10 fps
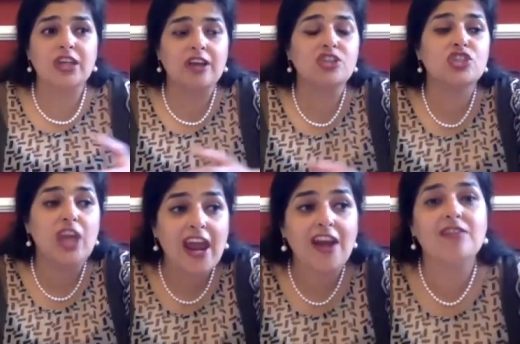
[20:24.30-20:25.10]

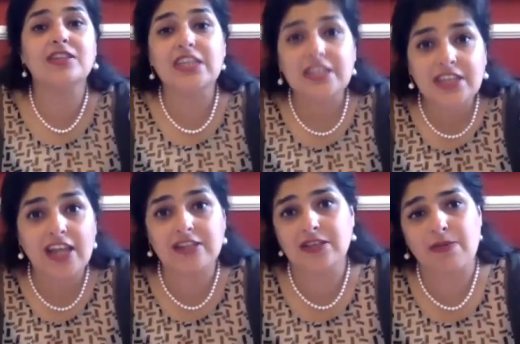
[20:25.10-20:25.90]
share
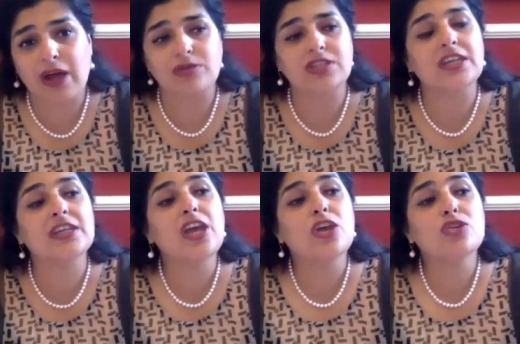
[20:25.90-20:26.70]
details about it
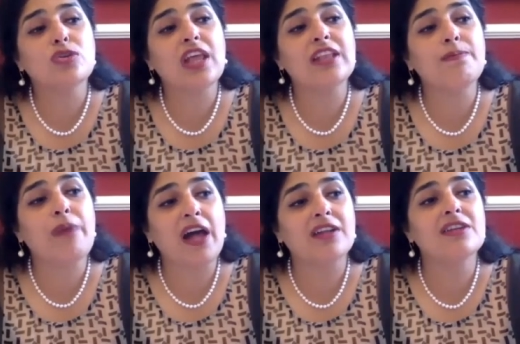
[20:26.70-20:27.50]
so that the
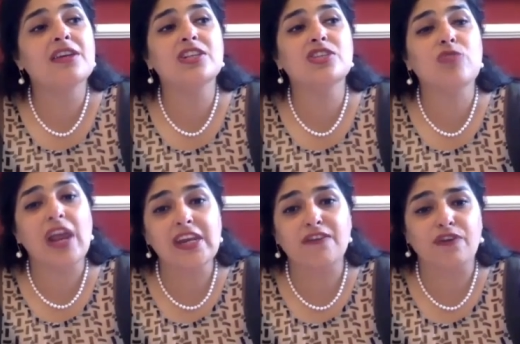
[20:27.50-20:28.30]
partner is
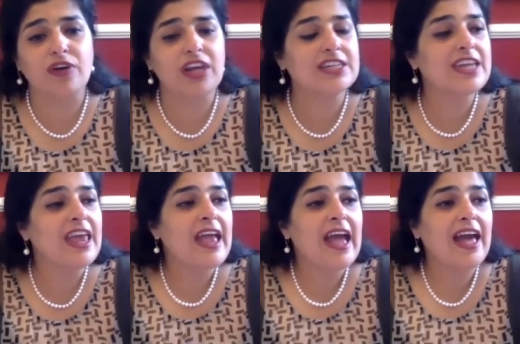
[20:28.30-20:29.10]
ready for it
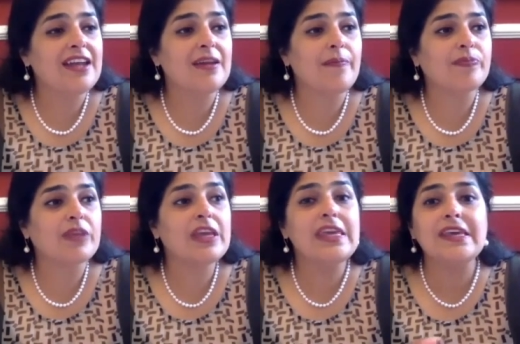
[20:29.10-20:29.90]
and
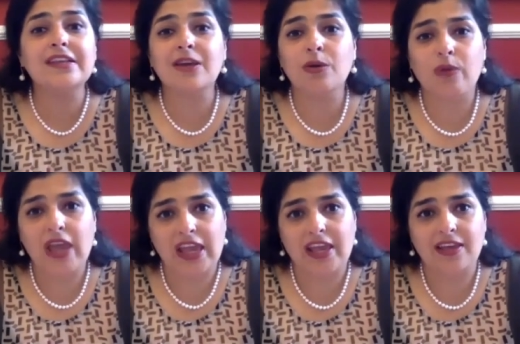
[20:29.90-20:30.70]
either
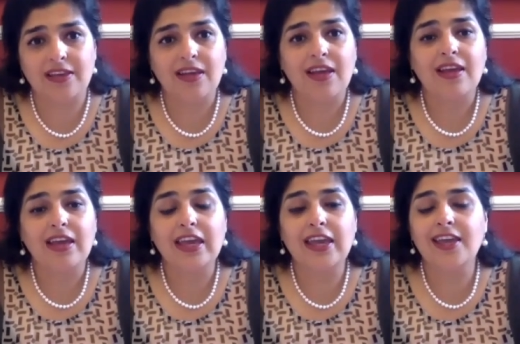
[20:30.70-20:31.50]
way
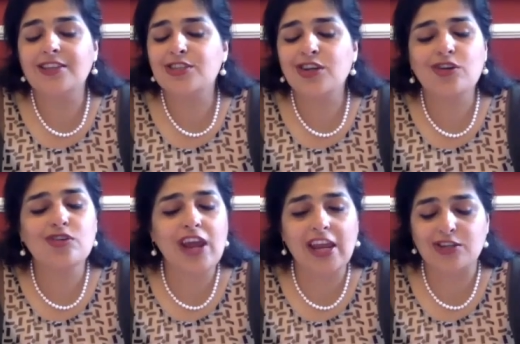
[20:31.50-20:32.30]
it's a
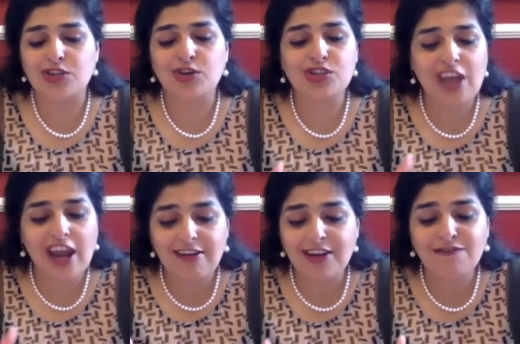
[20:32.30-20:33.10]
great you know
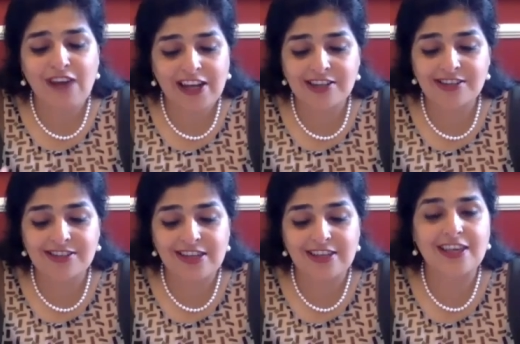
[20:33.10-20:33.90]
sharing
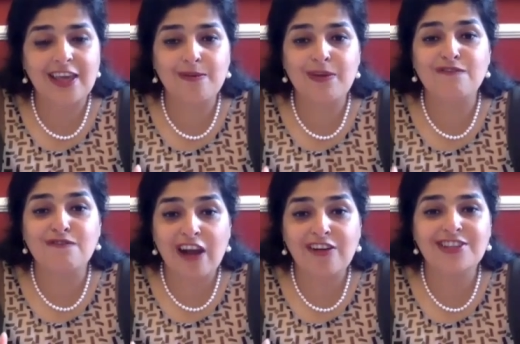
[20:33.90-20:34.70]
fantasies can be
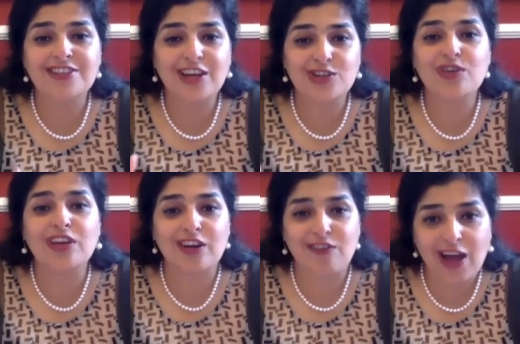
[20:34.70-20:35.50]
very
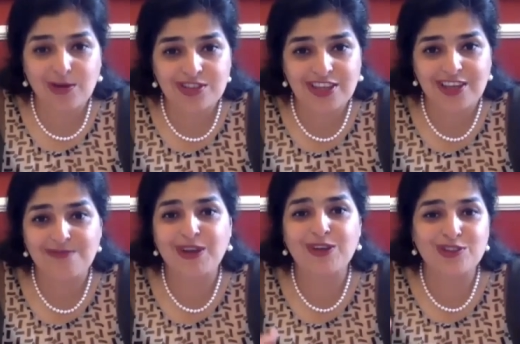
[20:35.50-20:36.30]
sexually arousing
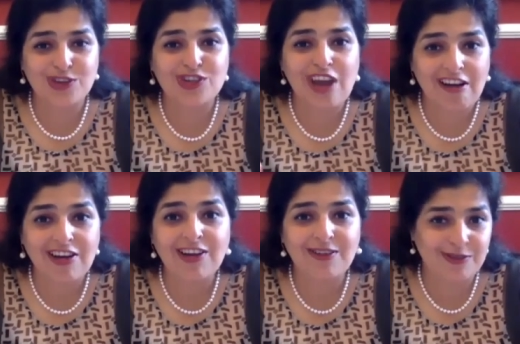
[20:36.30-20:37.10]
because you're
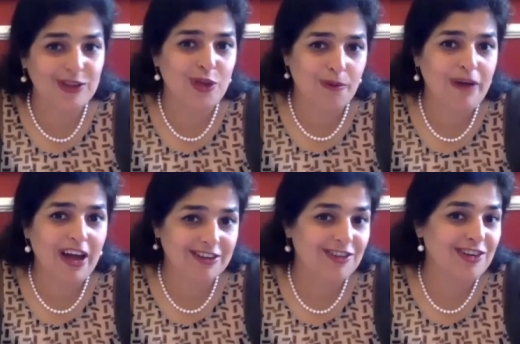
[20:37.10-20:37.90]
sharing with your
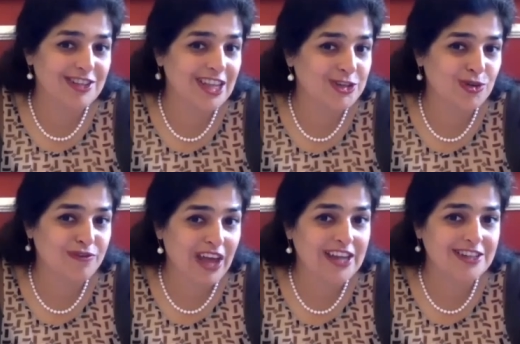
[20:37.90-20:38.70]
partner a sexual
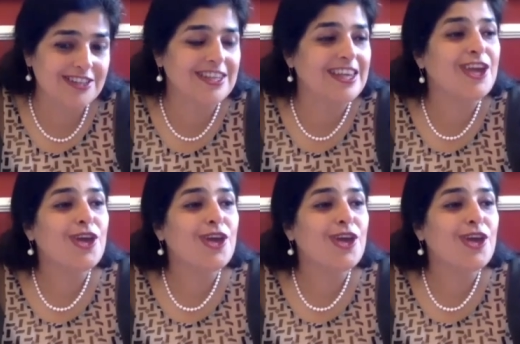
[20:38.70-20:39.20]
fantasy